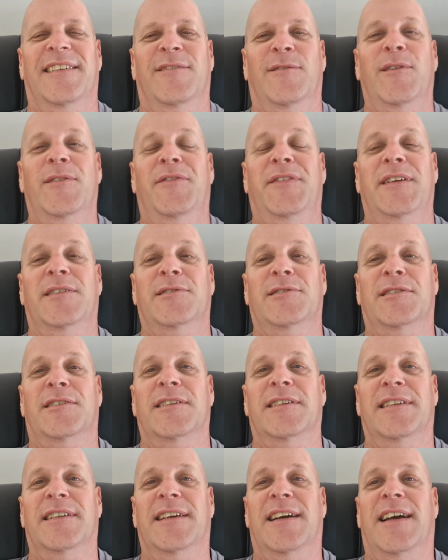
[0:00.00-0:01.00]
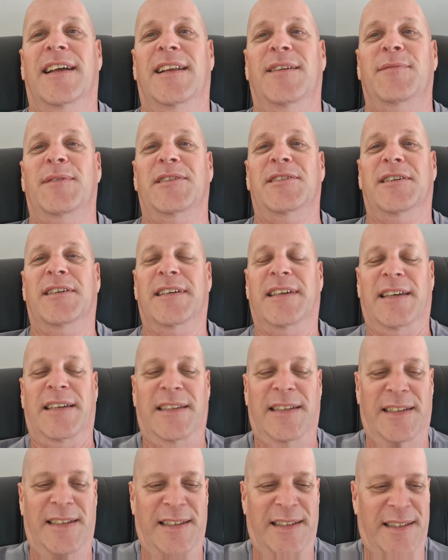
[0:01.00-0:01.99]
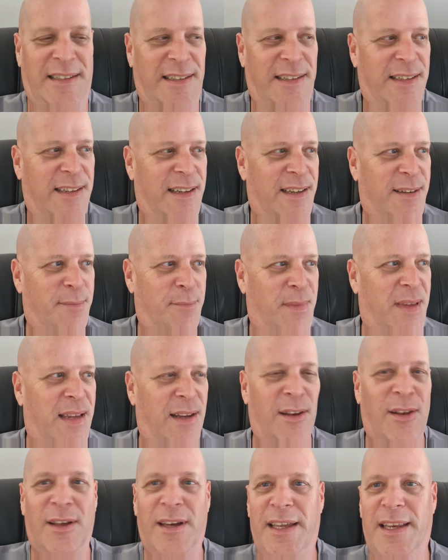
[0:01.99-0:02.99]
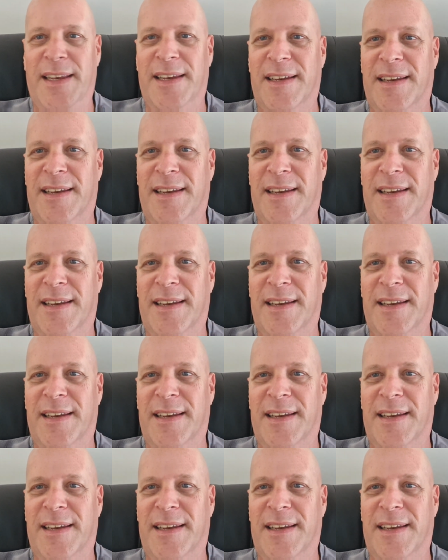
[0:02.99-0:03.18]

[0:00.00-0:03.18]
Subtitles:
What feels good? All right, let me show you. Me and Lit.